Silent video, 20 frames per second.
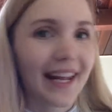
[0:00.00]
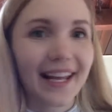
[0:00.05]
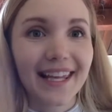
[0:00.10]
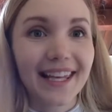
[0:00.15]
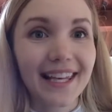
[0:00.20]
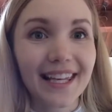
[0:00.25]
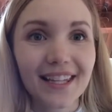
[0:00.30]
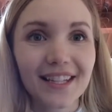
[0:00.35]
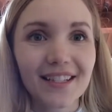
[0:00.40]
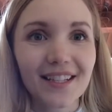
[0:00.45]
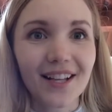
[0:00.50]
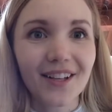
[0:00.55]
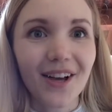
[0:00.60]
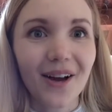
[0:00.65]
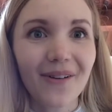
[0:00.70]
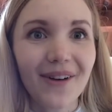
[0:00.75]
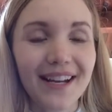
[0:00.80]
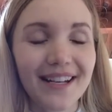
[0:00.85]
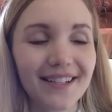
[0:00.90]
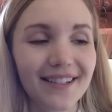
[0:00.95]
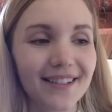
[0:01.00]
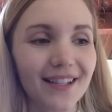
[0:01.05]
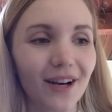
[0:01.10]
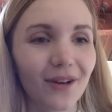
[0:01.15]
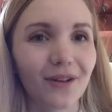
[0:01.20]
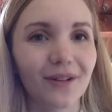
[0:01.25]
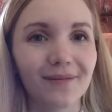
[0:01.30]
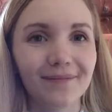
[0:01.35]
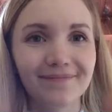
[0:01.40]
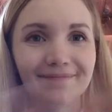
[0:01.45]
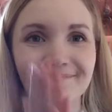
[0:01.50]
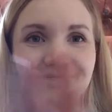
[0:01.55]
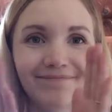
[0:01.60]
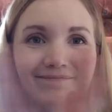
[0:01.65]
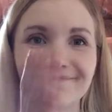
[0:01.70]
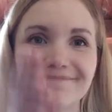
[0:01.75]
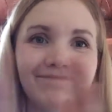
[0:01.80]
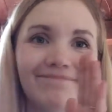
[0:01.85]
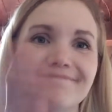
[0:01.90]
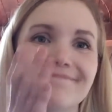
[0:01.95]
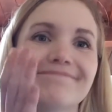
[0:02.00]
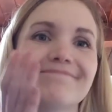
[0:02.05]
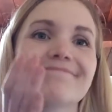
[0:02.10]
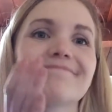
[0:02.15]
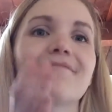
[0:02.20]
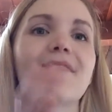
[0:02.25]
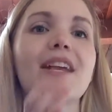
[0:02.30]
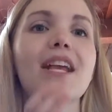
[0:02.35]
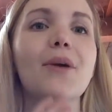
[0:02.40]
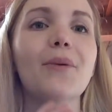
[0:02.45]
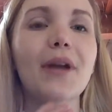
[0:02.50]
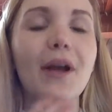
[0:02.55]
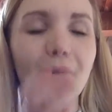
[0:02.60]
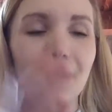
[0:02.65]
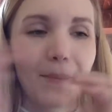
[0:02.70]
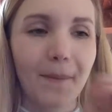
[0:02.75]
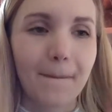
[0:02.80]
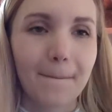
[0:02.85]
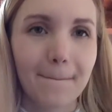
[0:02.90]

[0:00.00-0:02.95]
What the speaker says: I can get this all going. So here we go.